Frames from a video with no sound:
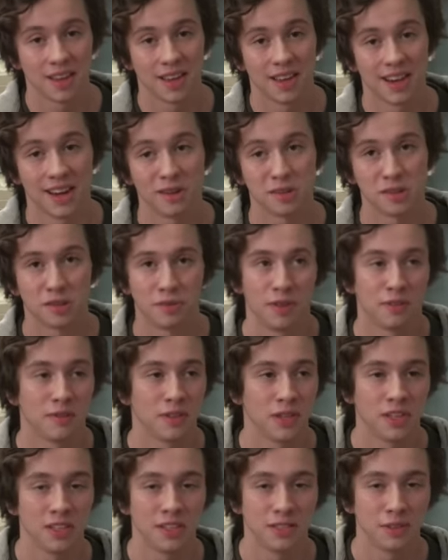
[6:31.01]
And I was
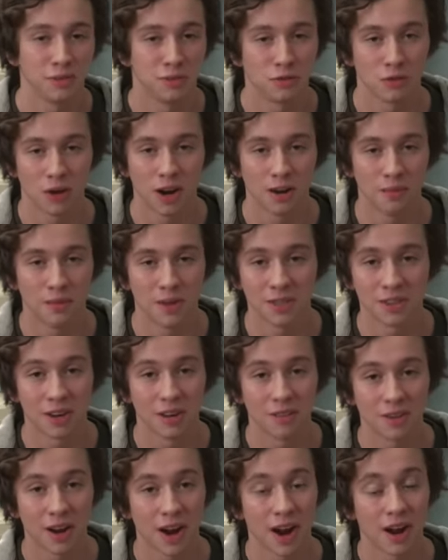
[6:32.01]
15 and trying to be a
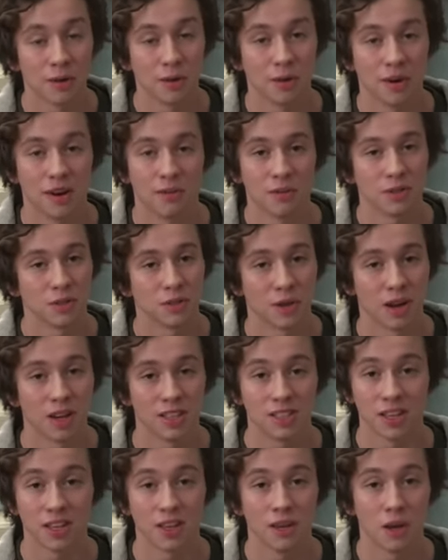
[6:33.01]
tough guy or whatever, so I
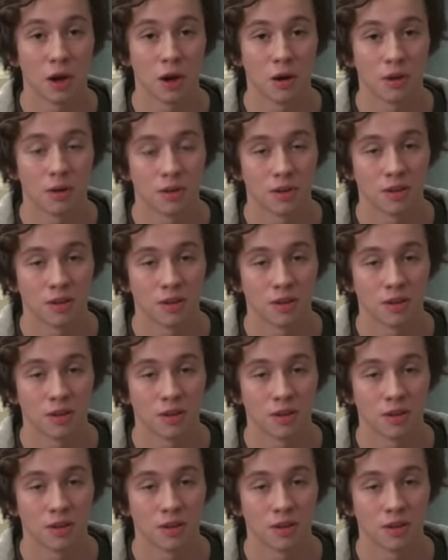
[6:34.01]
said no.